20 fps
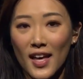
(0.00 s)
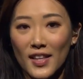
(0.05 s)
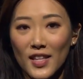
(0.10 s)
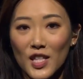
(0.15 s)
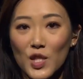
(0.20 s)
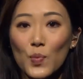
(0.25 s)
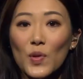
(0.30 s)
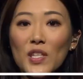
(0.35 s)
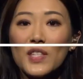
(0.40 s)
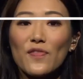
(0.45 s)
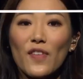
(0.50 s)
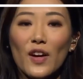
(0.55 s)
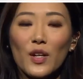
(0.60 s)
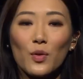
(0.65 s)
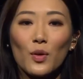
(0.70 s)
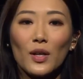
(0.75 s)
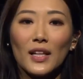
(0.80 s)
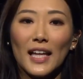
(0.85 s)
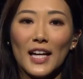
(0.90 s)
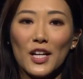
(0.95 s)
The Swiss
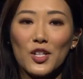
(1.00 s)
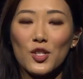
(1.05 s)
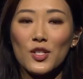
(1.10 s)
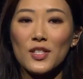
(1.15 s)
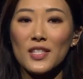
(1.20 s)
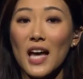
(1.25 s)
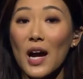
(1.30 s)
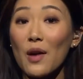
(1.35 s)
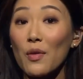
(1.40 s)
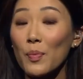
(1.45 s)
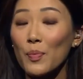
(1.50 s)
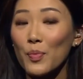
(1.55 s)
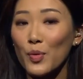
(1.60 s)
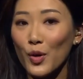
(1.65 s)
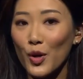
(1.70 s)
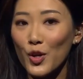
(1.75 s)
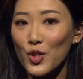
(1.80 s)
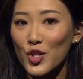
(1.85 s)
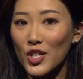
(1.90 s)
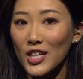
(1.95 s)
federal elections are
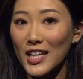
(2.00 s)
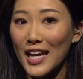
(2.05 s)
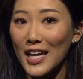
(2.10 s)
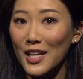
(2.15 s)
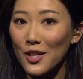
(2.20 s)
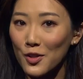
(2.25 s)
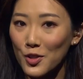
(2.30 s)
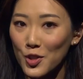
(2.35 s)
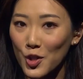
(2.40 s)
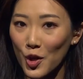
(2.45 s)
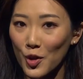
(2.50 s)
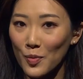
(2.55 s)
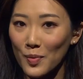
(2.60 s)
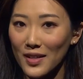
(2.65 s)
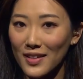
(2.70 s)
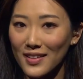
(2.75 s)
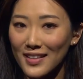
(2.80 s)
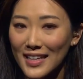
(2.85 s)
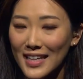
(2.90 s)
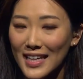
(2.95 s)
approaching in
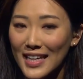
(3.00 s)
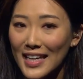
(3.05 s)
October.